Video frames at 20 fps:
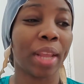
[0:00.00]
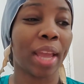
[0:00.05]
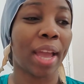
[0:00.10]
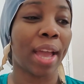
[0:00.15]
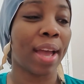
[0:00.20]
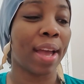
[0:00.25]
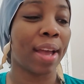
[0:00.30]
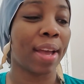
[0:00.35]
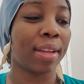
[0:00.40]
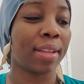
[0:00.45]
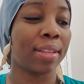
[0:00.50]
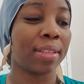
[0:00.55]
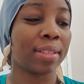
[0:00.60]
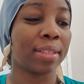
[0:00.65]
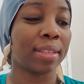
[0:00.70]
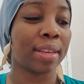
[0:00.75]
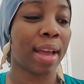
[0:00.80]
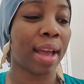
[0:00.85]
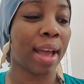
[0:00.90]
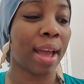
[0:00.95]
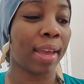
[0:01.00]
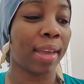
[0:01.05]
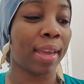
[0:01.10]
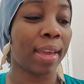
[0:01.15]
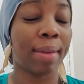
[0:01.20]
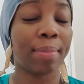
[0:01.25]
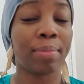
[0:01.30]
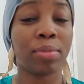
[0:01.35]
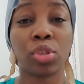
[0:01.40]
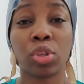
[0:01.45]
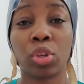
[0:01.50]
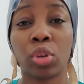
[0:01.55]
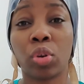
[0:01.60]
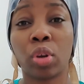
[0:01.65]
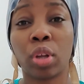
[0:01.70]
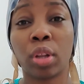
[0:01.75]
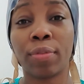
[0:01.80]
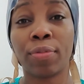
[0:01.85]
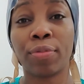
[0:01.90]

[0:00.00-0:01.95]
and I came to you all